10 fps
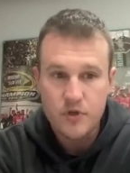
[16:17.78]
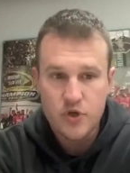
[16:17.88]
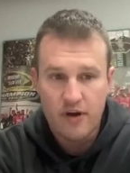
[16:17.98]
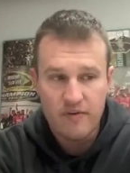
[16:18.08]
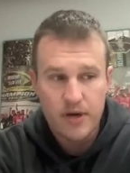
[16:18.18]

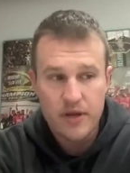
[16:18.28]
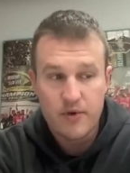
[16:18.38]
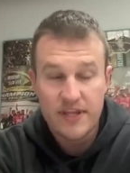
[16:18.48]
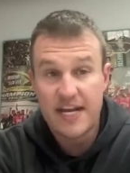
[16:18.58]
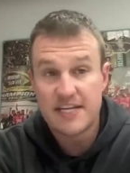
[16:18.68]
you know everybody
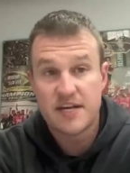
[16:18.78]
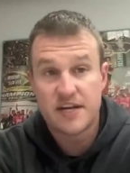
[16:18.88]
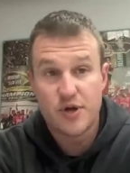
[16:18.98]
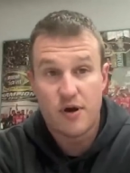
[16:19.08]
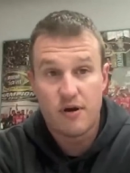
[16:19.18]
within
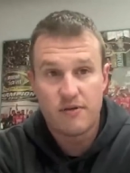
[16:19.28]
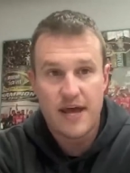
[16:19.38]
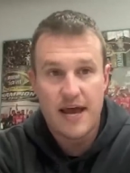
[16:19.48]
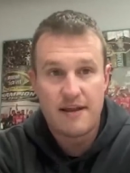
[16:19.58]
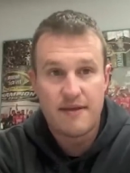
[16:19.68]
SHR
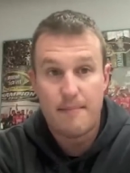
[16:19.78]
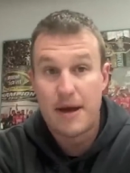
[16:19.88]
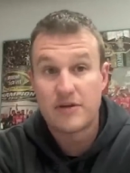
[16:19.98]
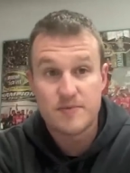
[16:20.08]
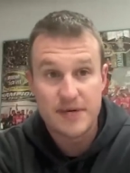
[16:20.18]
that that
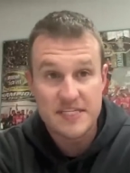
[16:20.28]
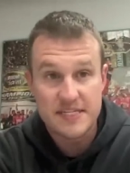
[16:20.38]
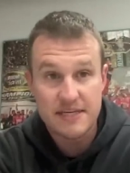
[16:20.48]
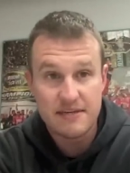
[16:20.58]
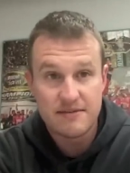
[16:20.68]
mounts my
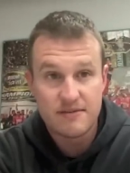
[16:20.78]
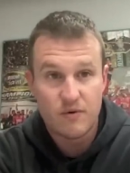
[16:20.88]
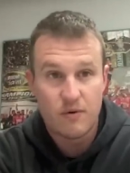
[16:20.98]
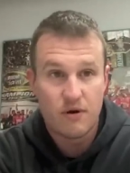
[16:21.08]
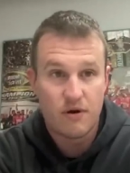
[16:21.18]
seat
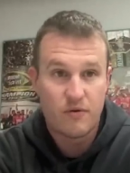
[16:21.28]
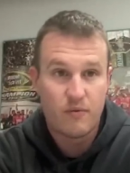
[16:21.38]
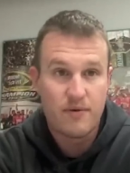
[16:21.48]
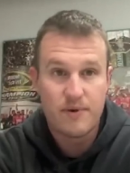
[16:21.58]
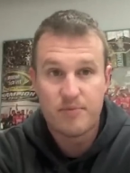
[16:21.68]
or the
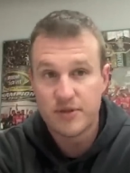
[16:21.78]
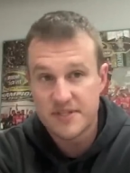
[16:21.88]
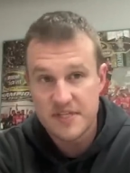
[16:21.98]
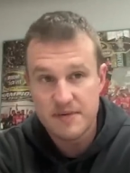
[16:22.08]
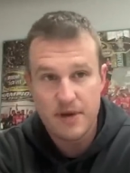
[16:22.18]
way we put
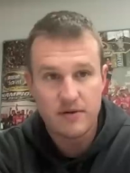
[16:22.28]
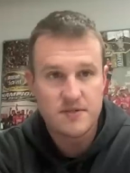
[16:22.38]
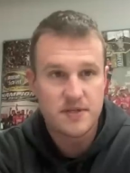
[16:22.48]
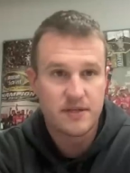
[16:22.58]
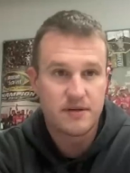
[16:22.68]
the
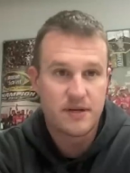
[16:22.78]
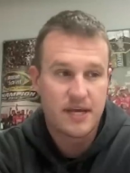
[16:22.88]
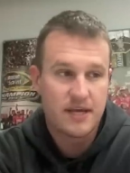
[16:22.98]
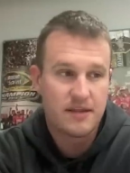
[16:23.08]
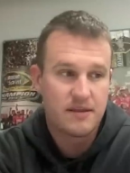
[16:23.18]
seatbelts and
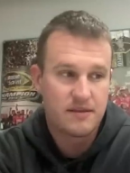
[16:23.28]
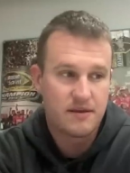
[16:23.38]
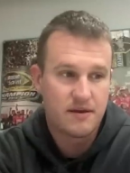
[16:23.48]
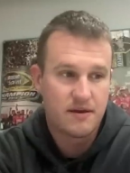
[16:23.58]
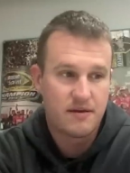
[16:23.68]
and
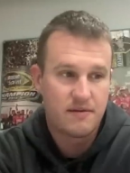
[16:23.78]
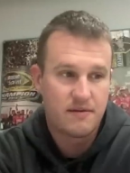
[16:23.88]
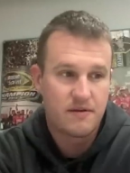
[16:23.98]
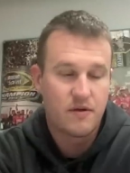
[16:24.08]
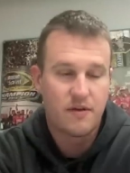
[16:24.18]
the
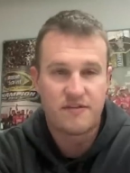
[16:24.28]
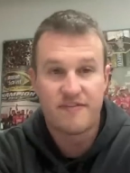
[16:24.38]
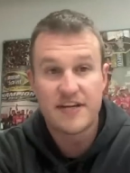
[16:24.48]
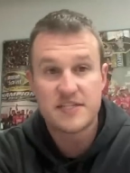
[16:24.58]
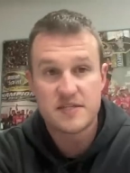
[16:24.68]
you know the
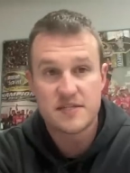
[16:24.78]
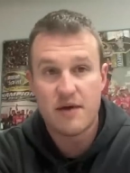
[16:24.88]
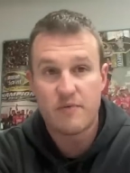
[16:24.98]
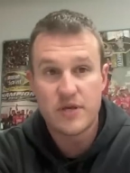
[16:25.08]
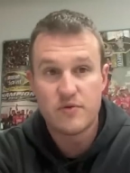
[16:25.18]
devices
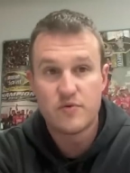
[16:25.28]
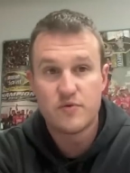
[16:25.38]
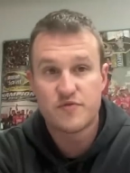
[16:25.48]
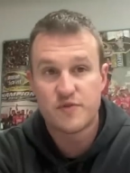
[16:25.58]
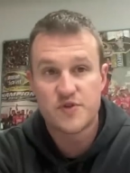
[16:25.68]
that we
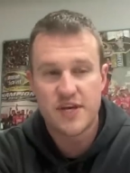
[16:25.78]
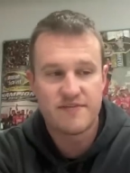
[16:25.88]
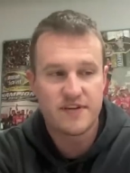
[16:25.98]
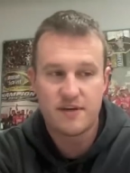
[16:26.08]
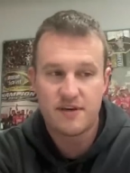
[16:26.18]
use for
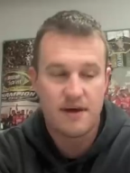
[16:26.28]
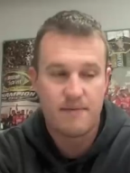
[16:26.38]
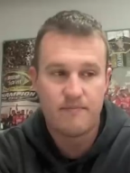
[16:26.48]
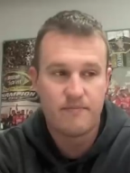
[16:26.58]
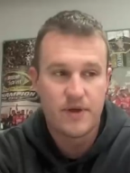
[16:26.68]
safety.
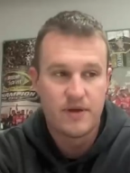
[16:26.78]
I'm